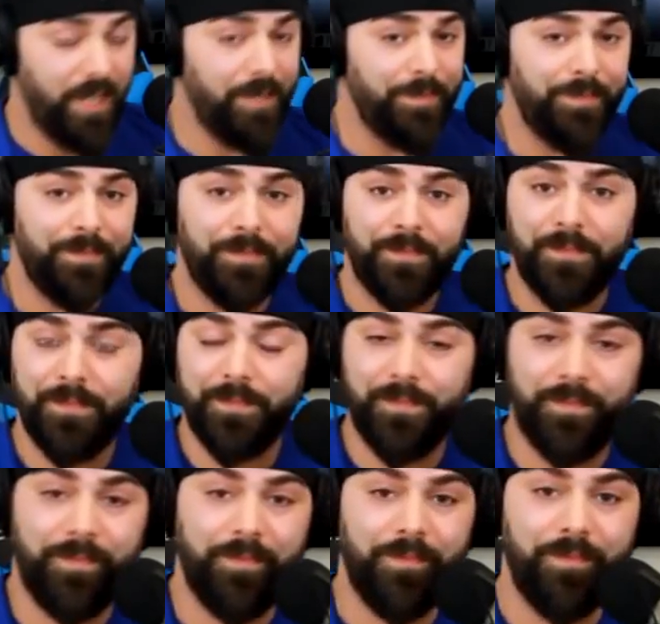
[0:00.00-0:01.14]
Yeah.
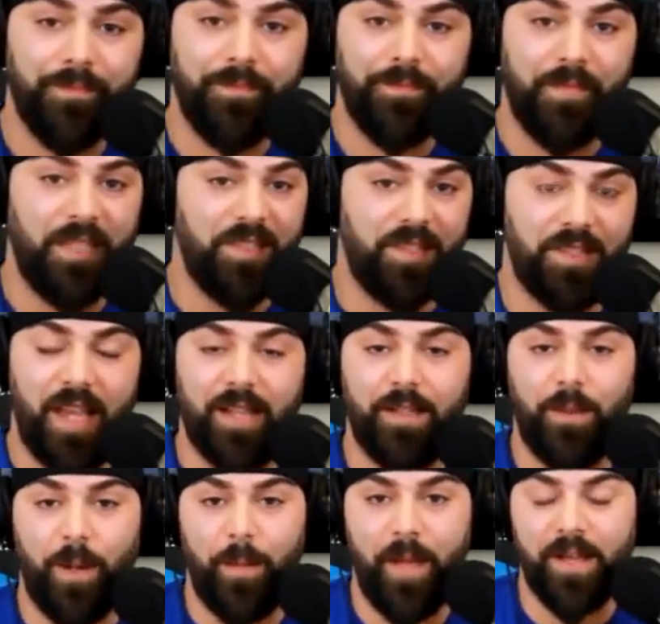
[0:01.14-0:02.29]
That's
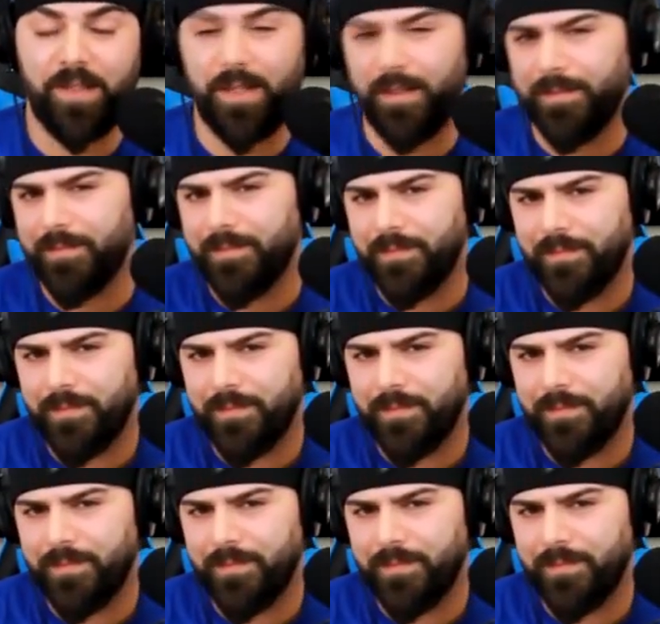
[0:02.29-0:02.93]
exactly what I'm asking.